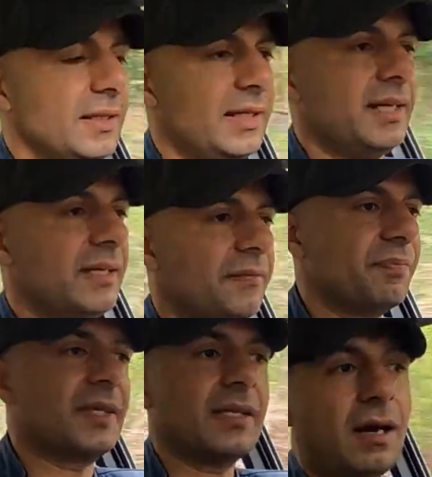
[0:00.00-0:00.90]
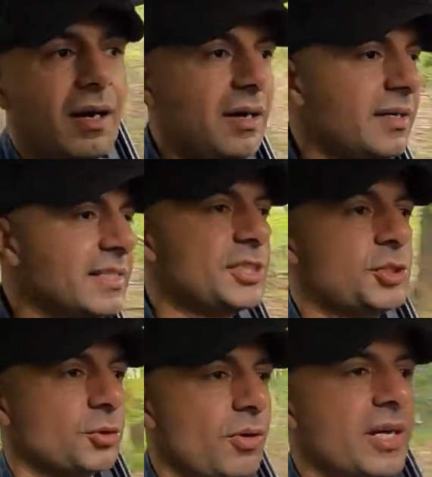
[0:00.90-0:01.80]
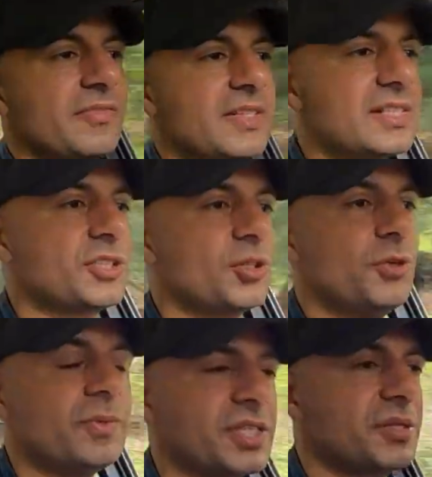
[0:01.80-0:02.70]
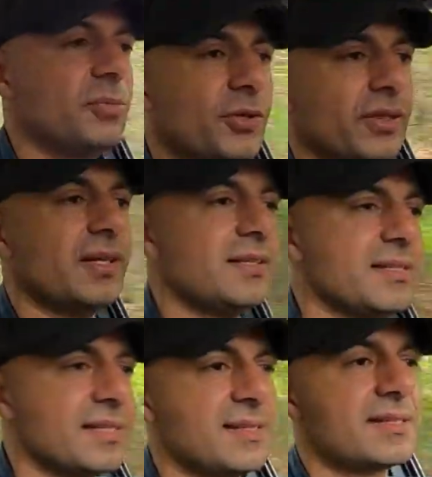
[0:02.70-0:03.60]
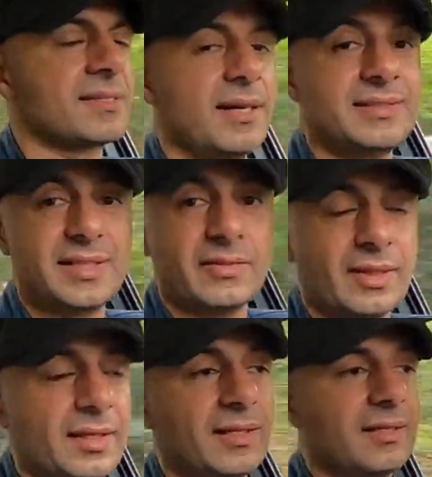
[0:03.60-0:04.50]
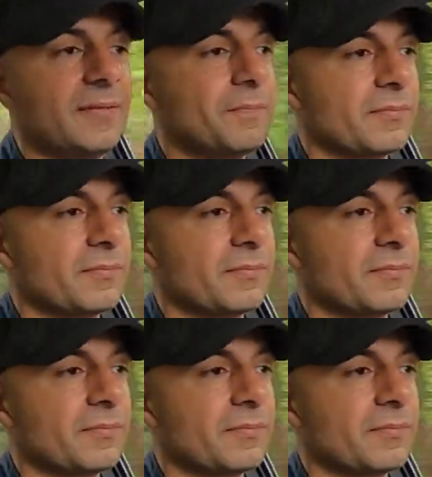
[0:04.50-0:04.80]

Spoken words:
The car is driving so much smoother since I did the